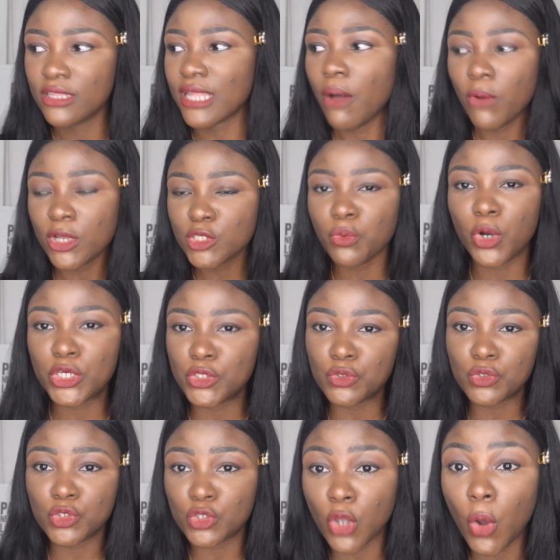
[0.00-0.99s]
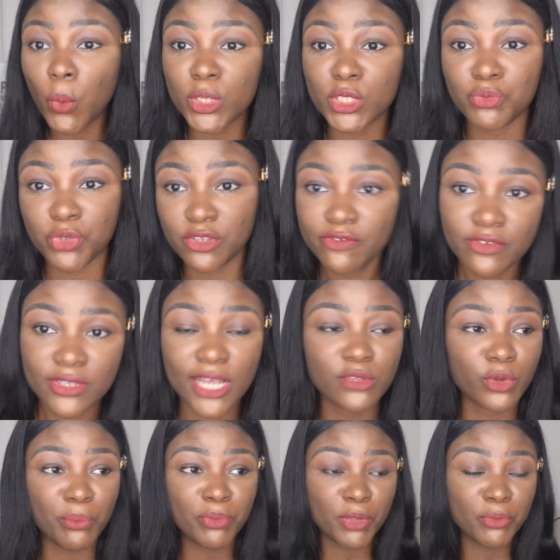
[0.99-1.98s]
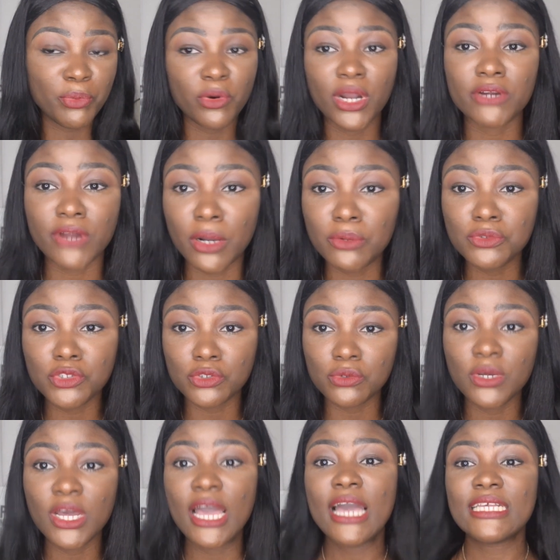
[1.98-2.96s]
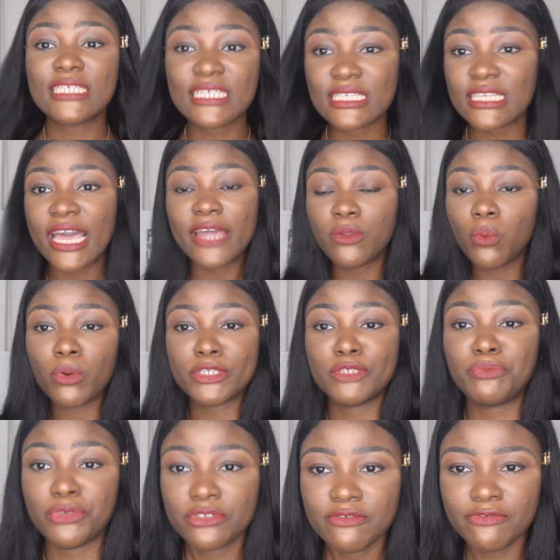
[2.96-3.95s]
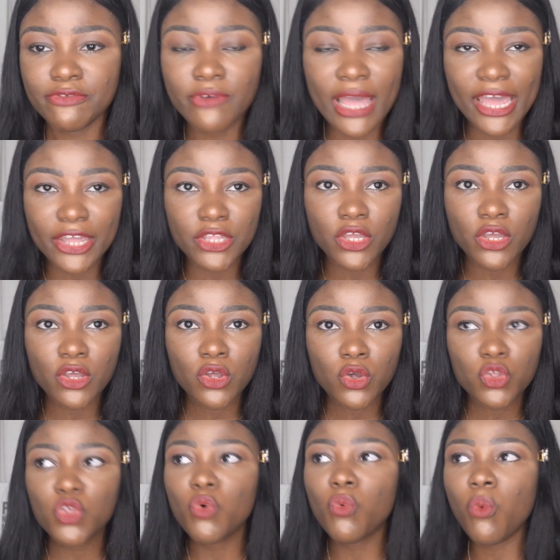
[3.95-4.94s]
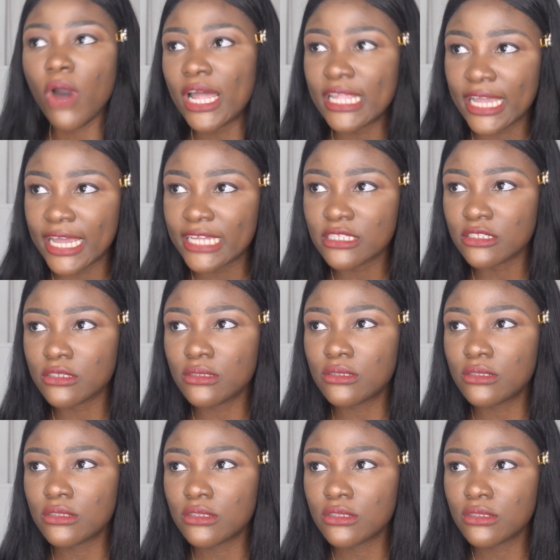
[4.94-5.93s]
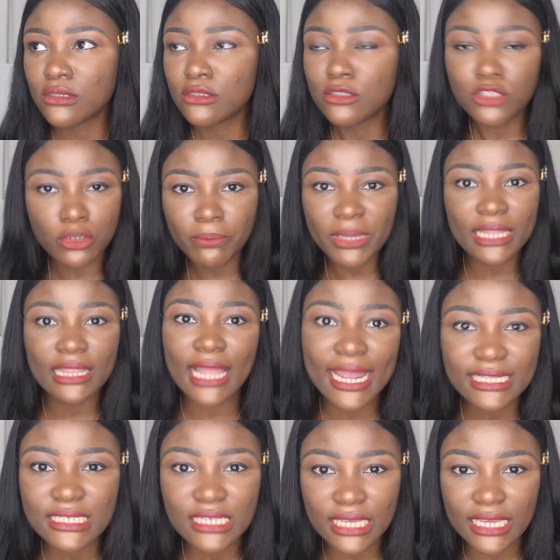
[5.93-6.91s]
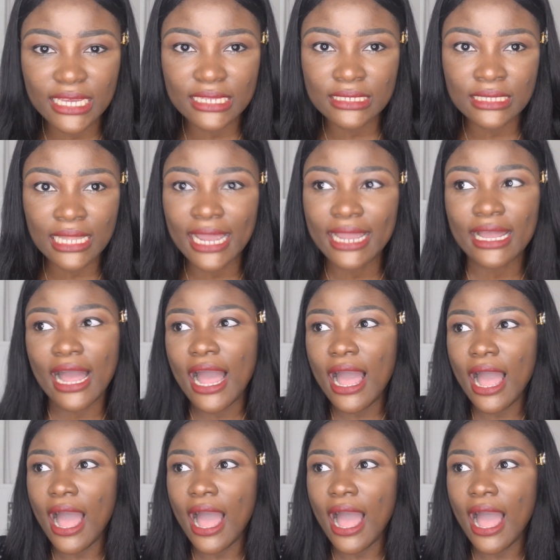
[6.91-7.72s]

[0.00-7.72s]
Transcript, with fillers: that was what you saw was beautiful. That's what people around you said was beautiful. And you wanted to be light-skinned. Like,